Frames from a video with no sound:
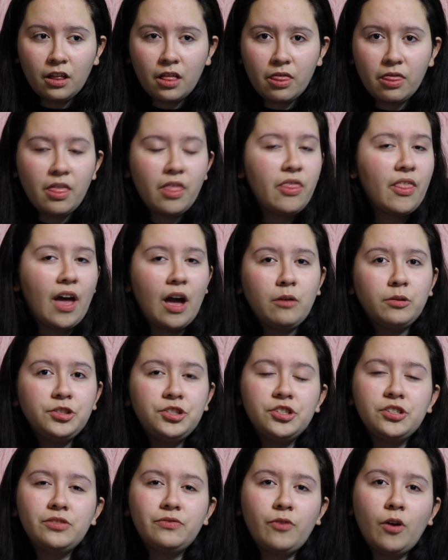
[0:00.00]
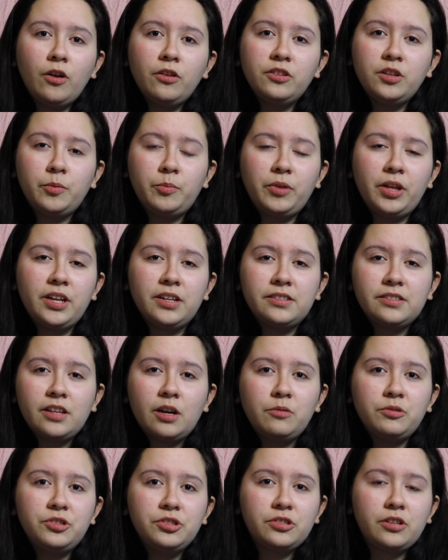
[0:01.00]
then that would just fall into place.
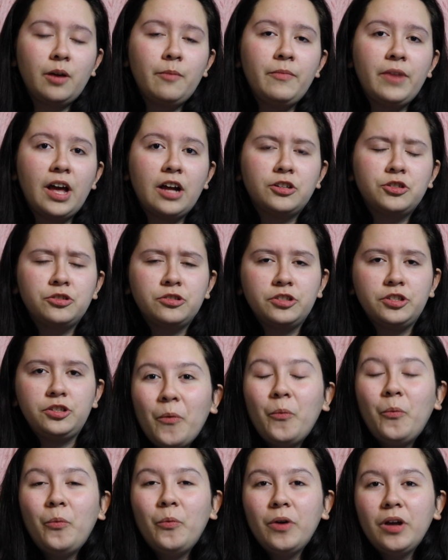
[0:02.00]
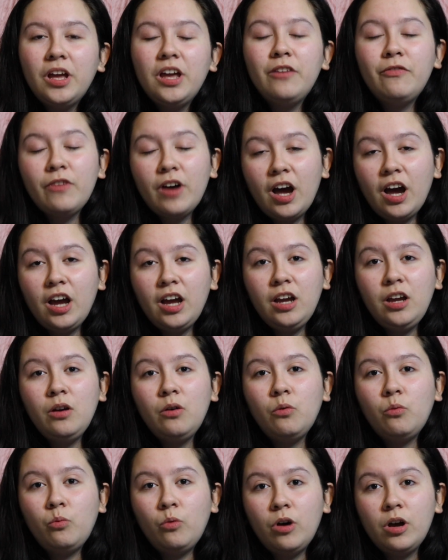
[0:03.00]
That would just come naturally. If
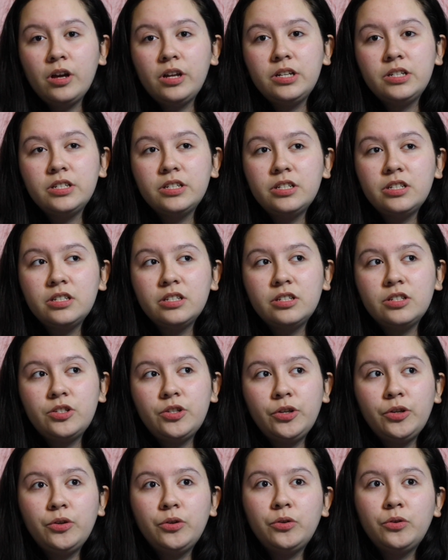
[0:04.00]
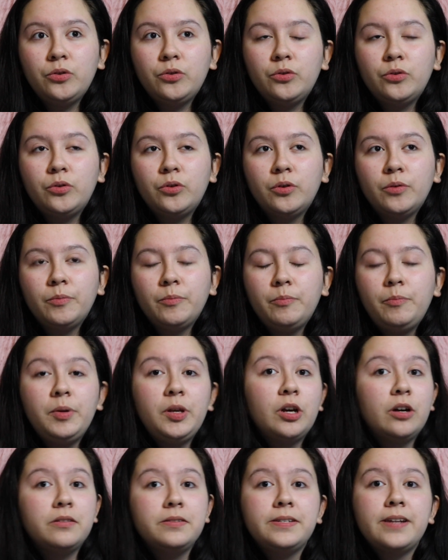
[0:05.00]
I want to
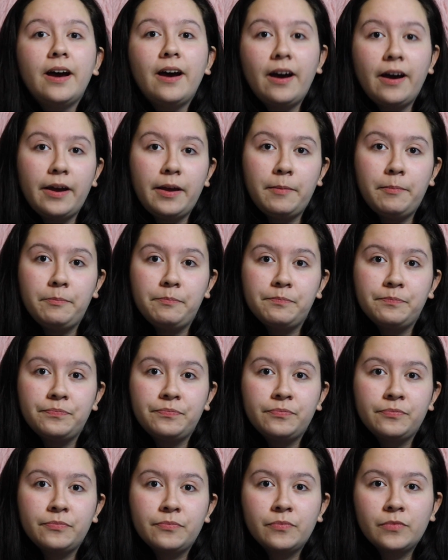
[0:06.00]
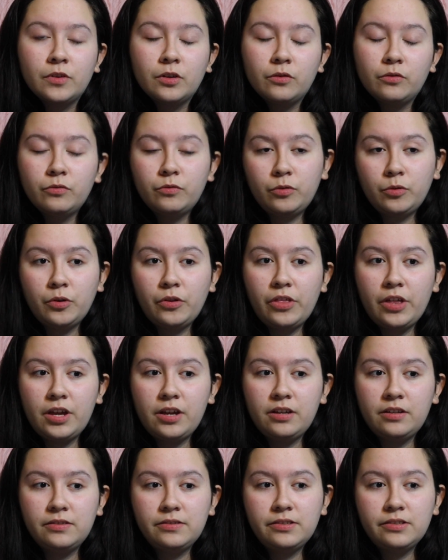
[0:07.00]
be on time for
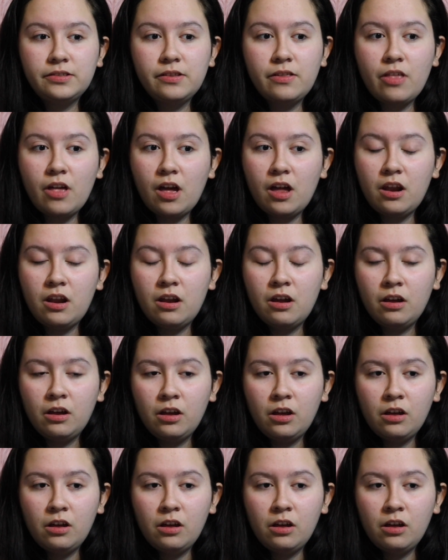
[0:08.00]
things, then,